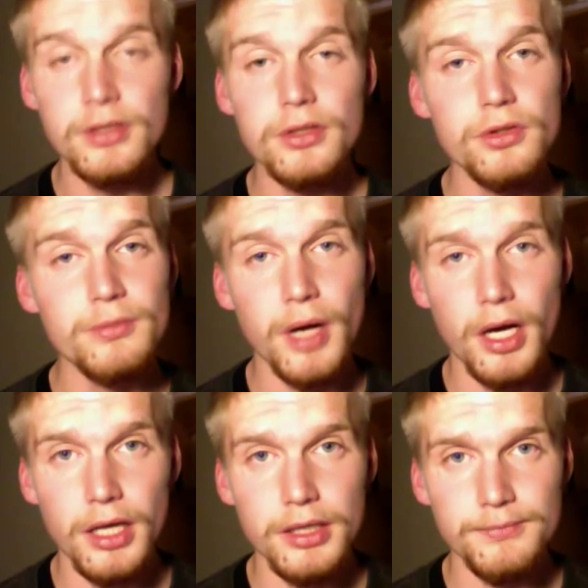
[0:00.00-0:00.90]

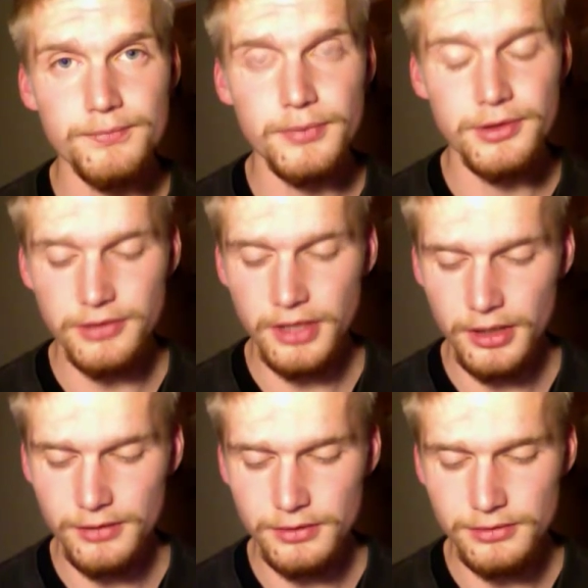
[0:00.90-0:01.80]
Goodbye, said
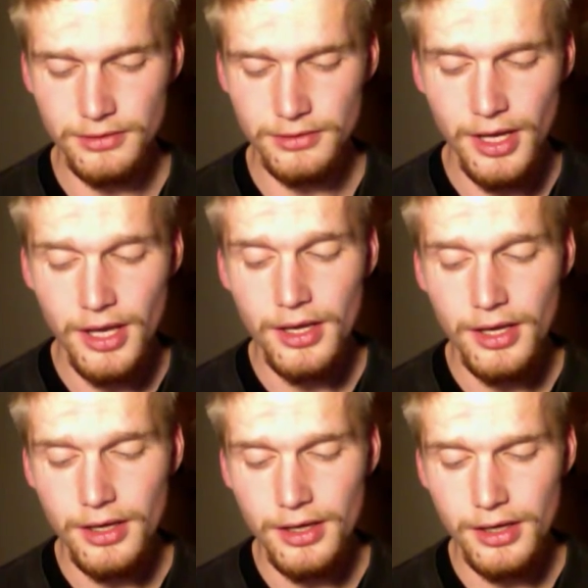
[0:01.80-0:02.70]
Aravis,
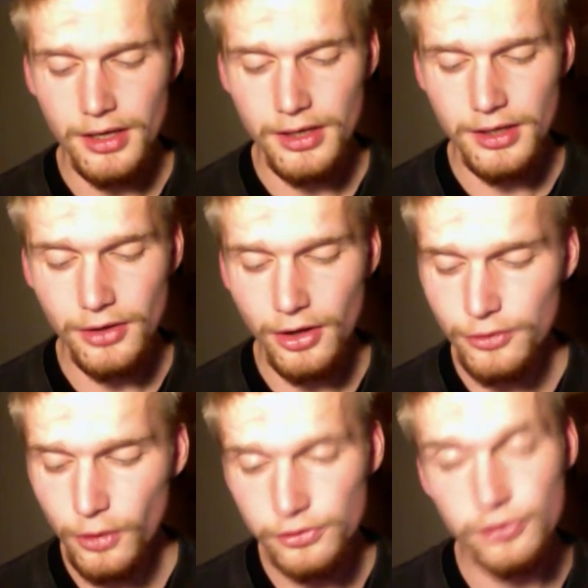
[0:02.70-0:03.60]
and I
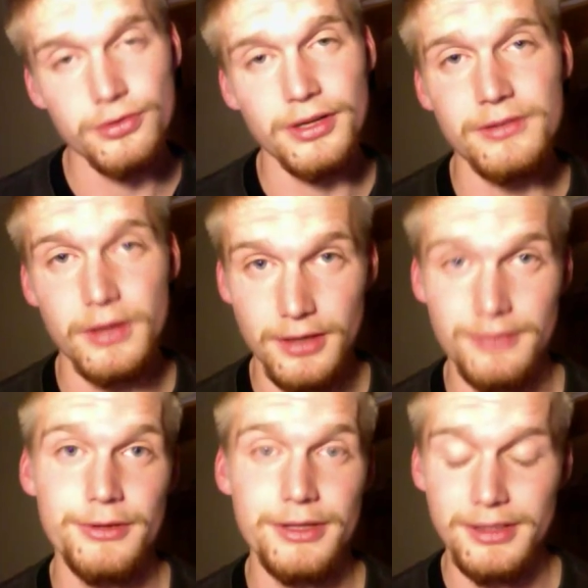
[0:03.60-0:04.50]
thought your dress lovely.
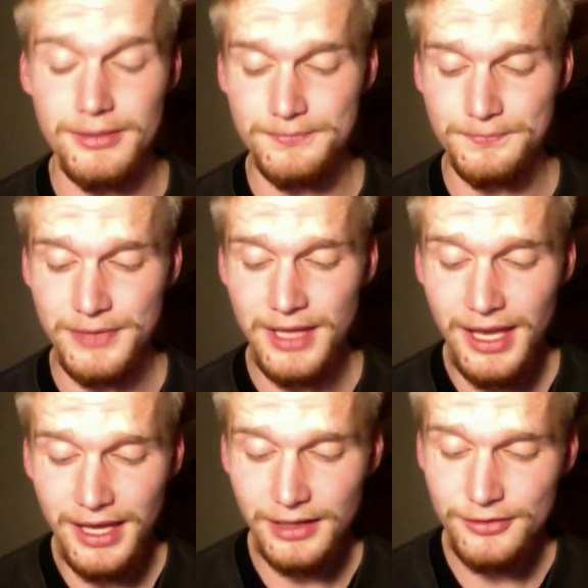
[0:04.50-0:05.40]

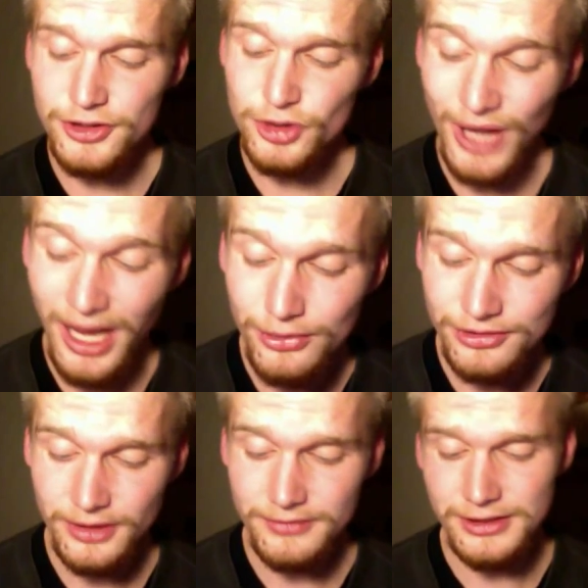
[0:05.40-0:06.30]
And I think your house
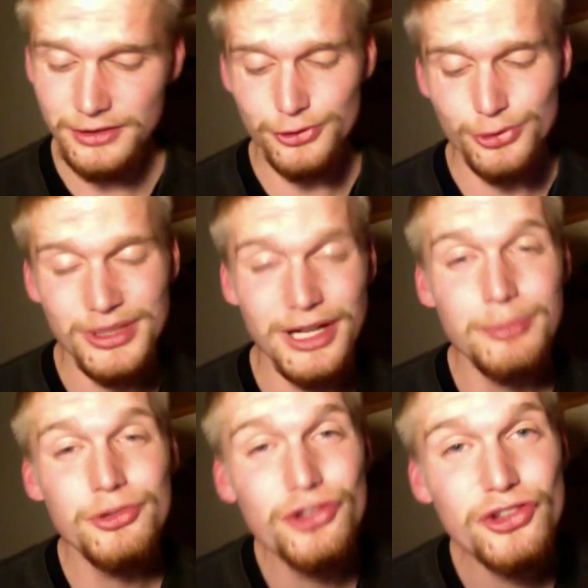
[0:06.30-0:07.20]
lovely, too, and I'm
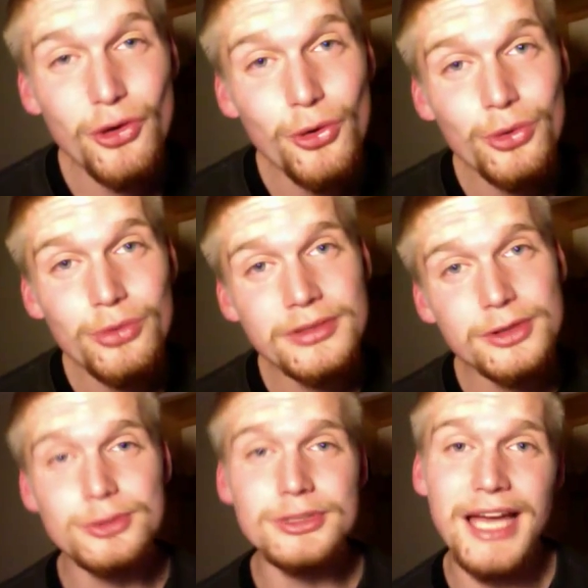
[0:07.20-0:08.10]
sure
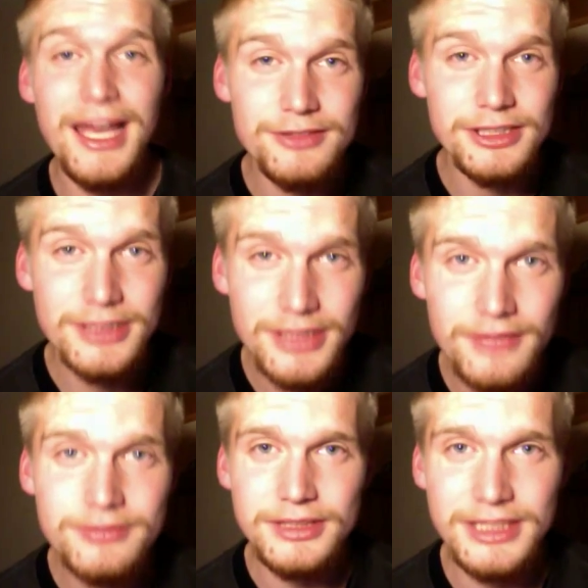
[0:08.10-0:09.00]
you'll have a
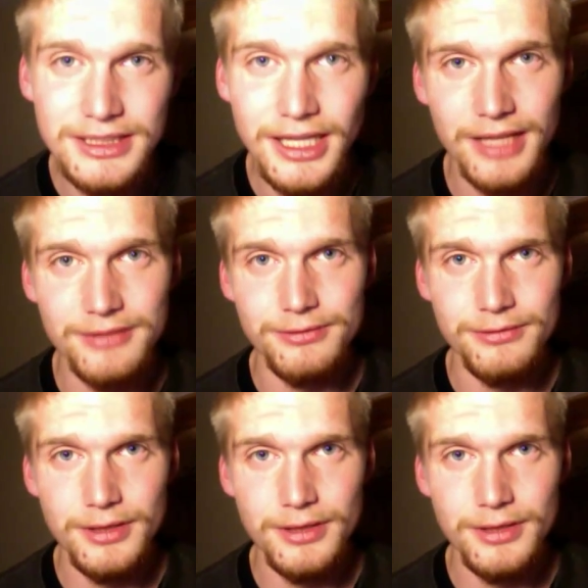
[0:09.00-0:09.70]
lovely life,